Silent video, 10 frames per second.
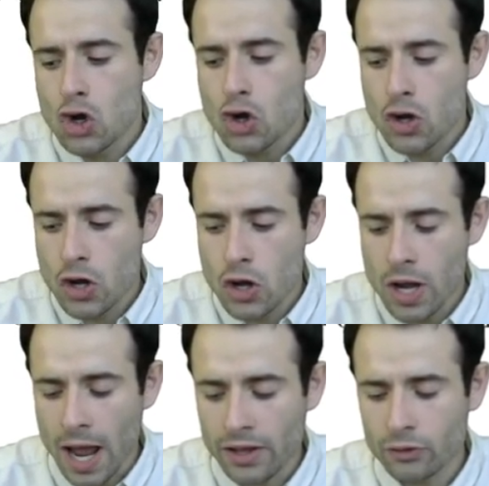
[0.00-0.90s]

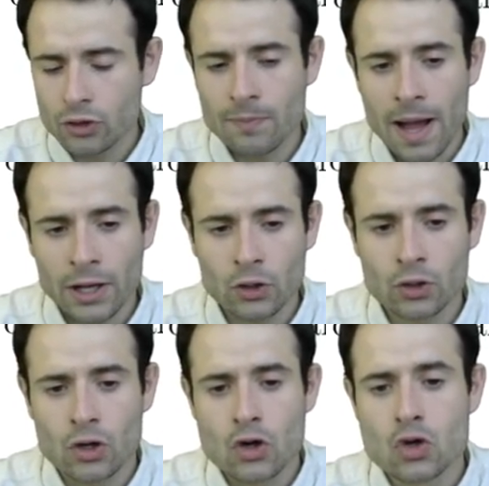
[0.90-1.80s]
neither the
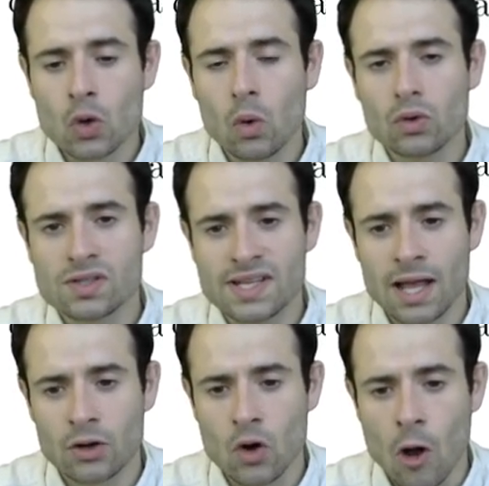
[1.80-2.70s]
buyer nor the seller